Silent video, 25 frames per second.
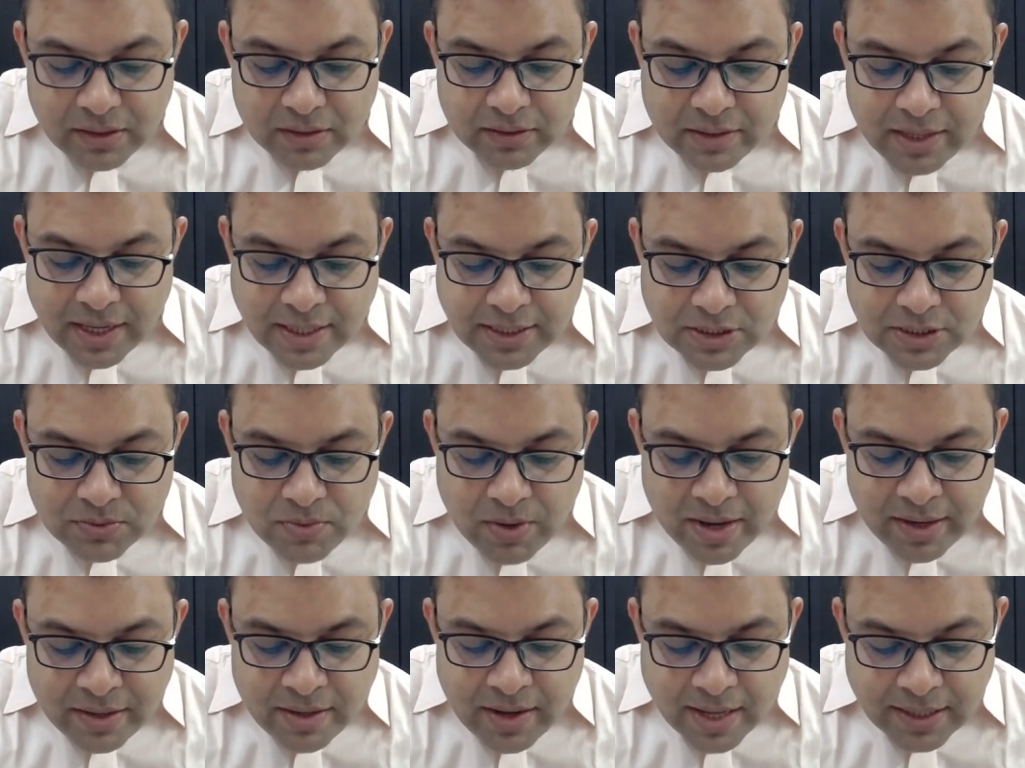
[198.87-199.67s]
That's
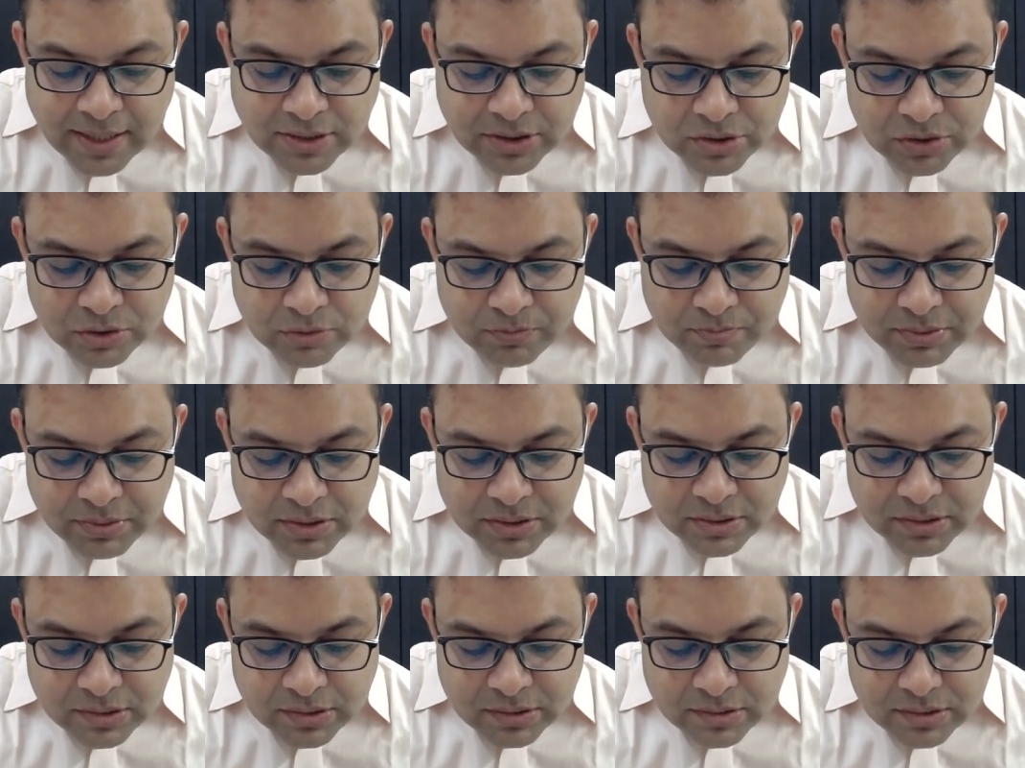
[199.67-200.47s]
why an astute
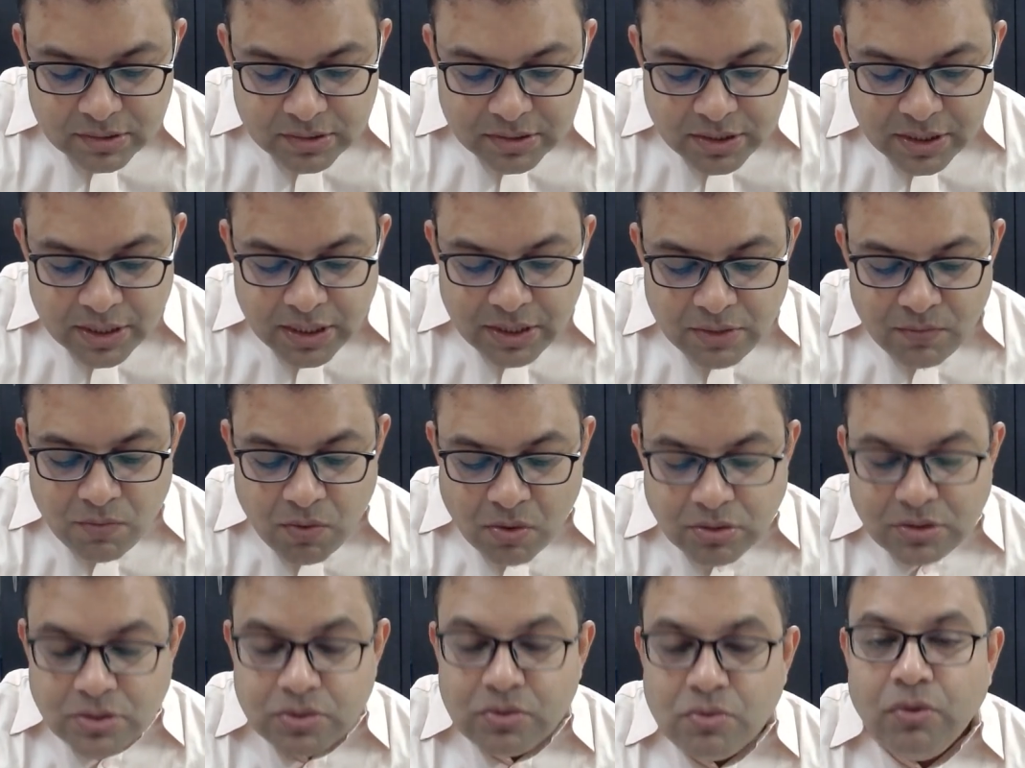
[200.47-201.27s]
person, seeing
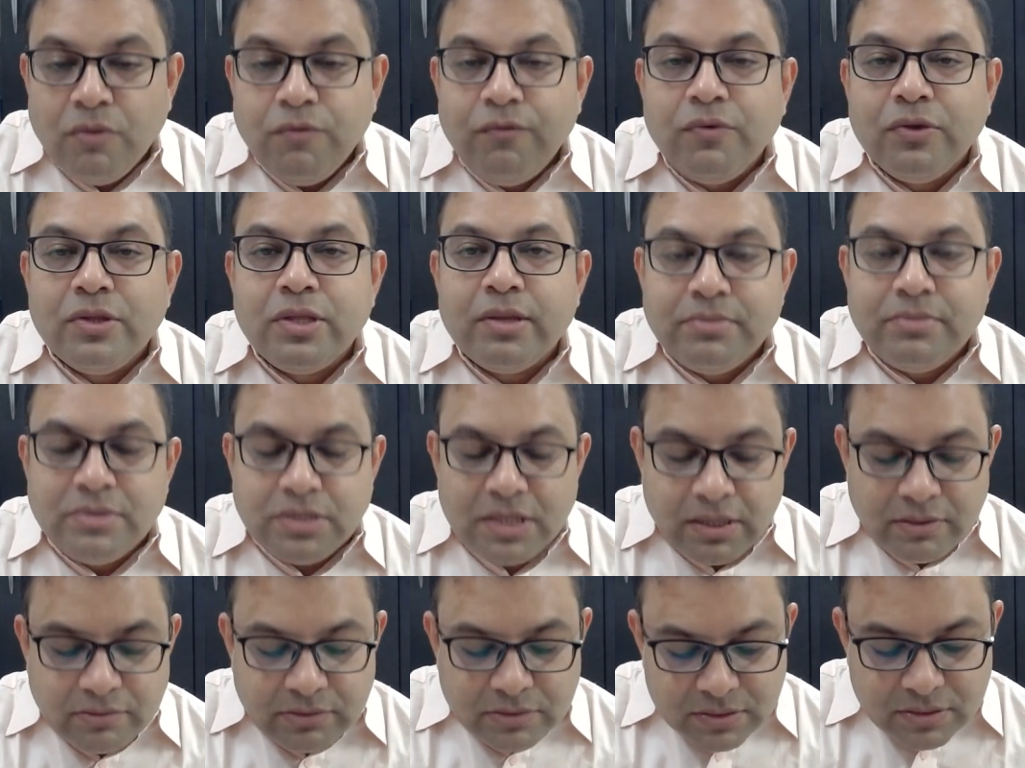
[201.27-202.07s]
what's good for
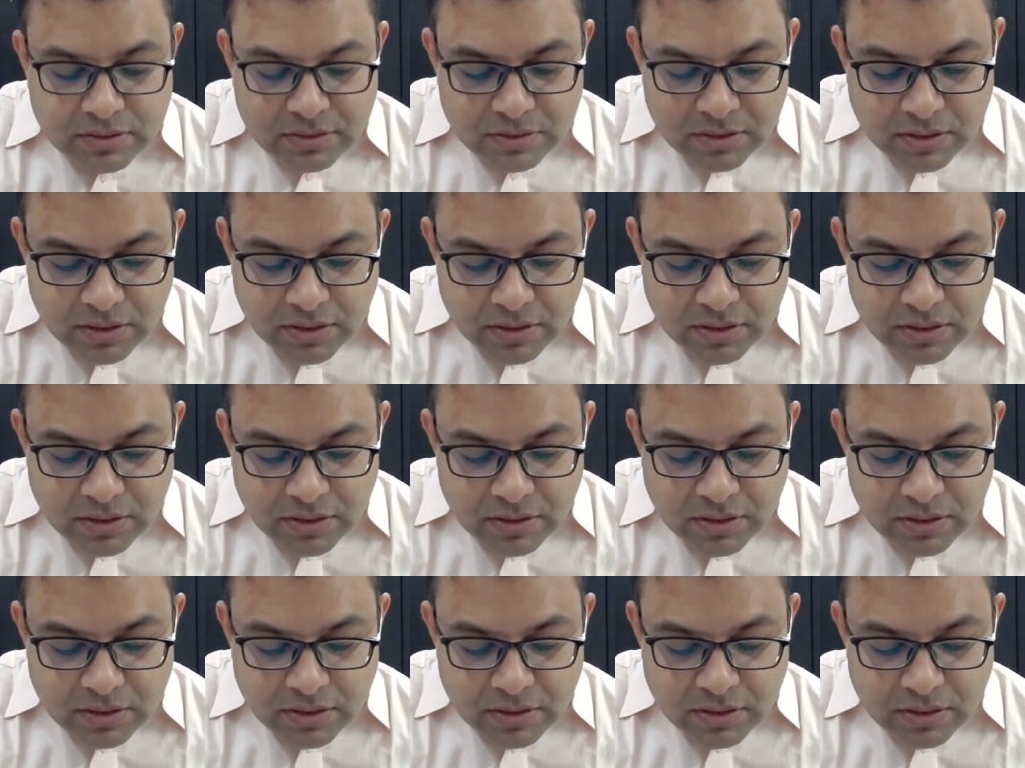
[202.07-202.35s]
themselves,